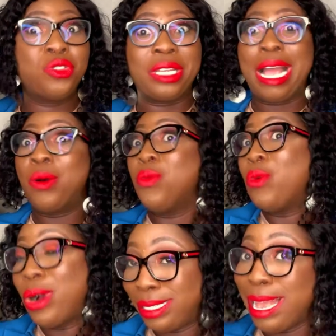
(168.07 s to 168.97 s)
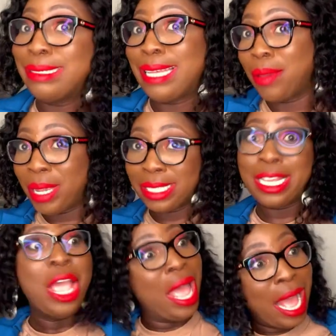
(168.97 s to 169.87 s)
their homework, their assignments,
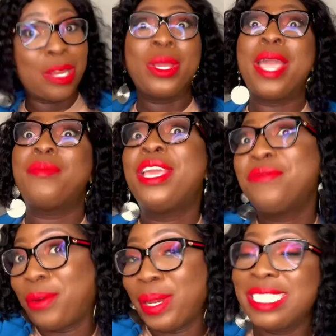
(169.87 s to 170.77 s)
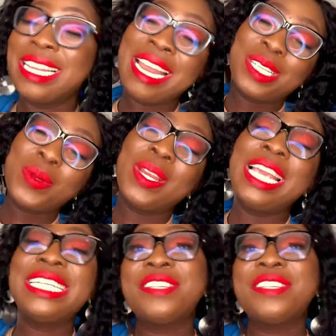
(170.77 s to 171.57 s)
and you get paid for it. The next one is